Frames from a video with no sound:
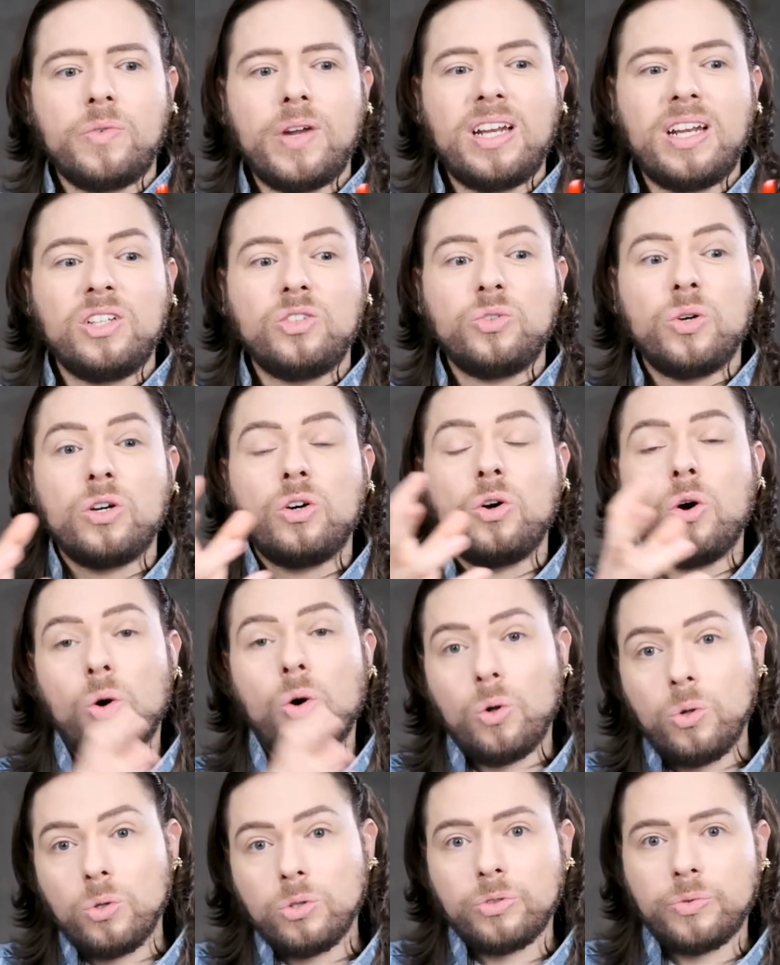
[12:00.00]
red into a
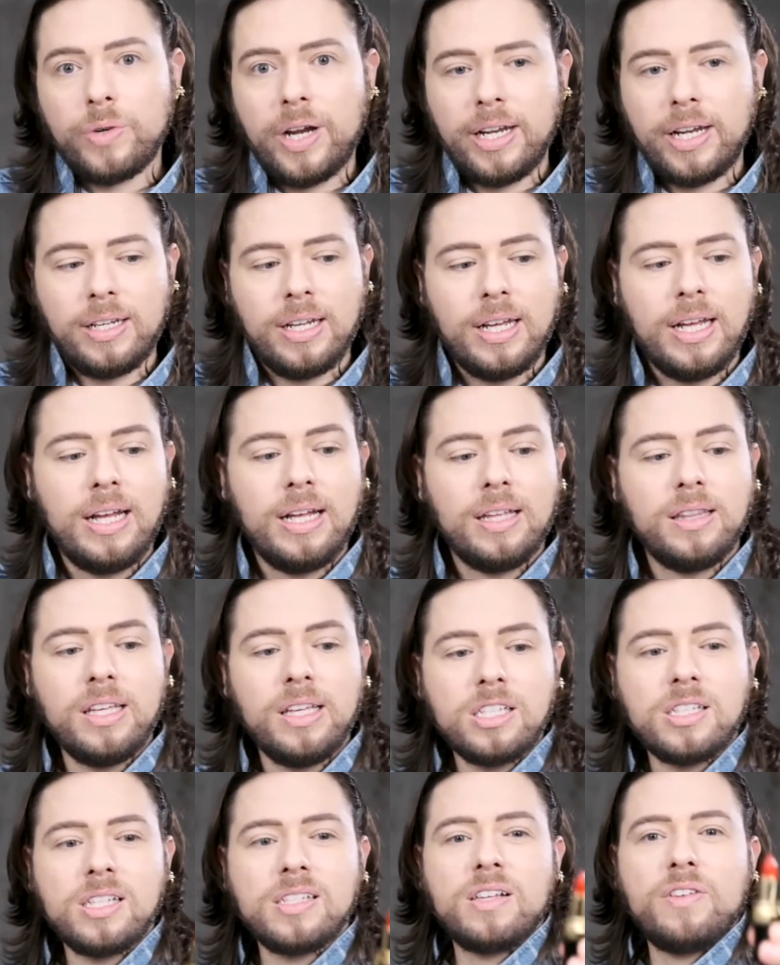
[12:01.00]
cold red.
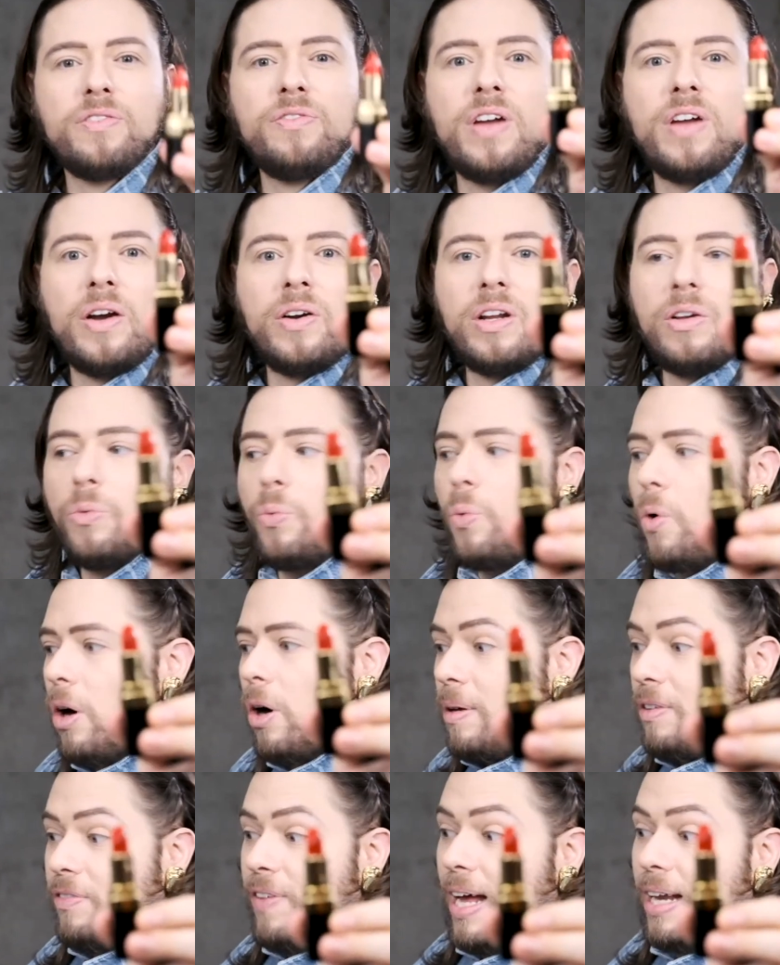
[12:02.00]
This is a very
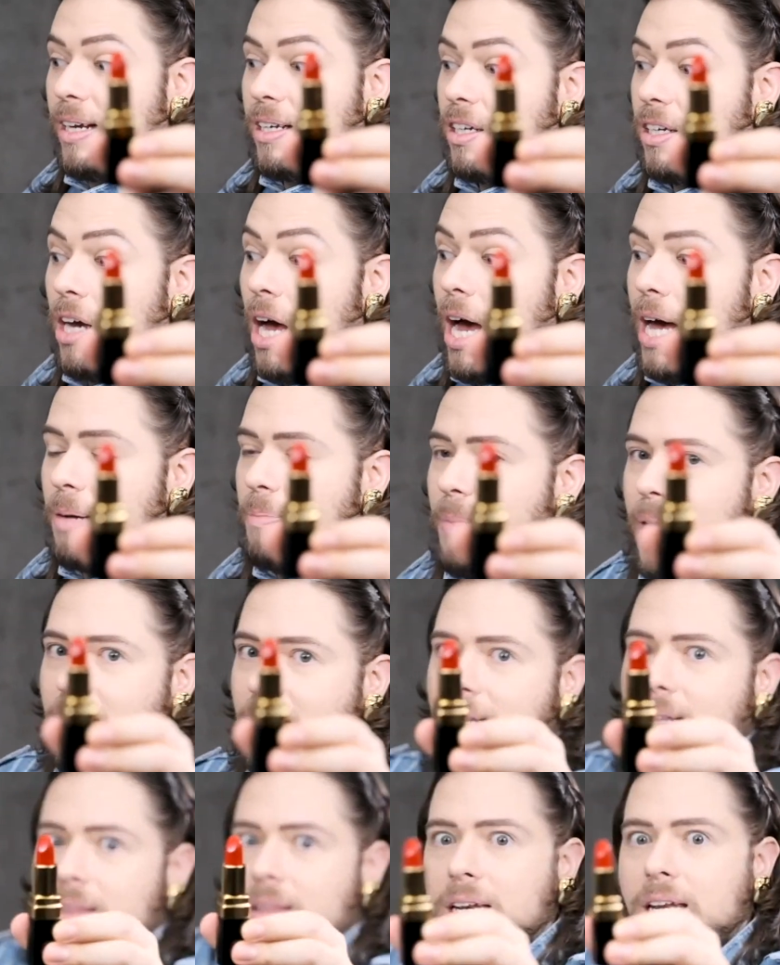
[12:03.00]
warm, in fact,
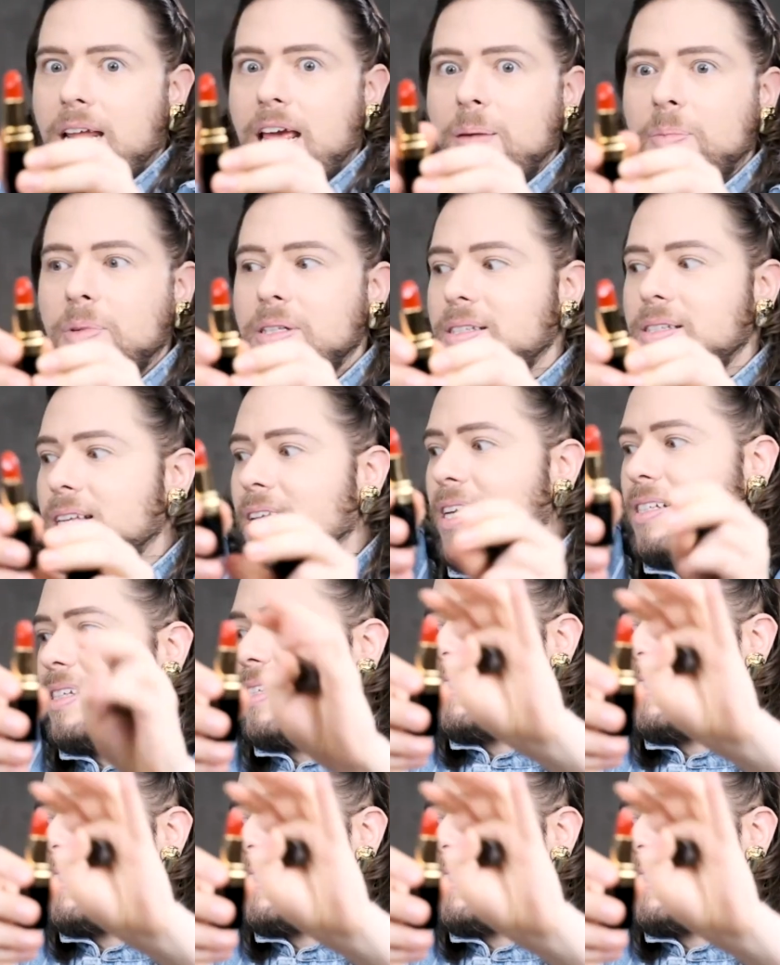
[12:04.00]
Carmen, the name, it says